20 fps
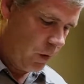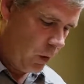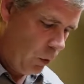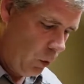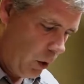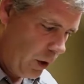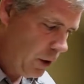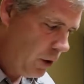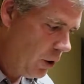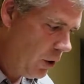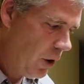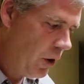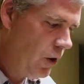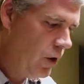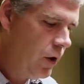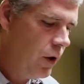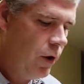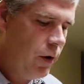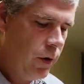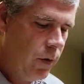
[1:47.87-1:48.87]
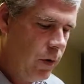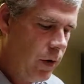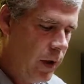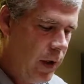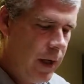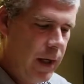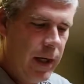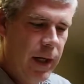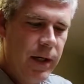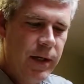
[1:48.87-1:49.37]
What you can do
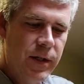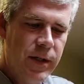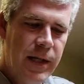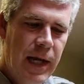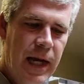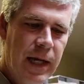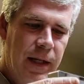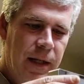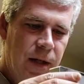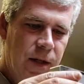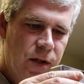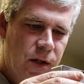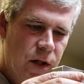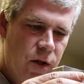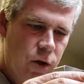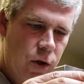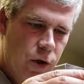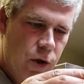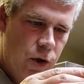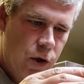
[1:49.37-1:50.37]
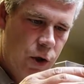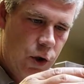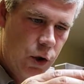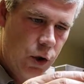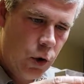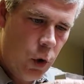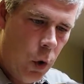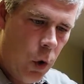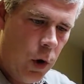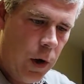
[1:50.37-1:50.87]
is take this and just
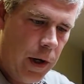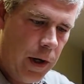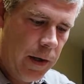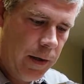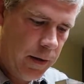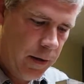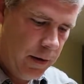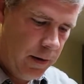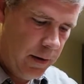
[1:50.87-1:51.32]
score it,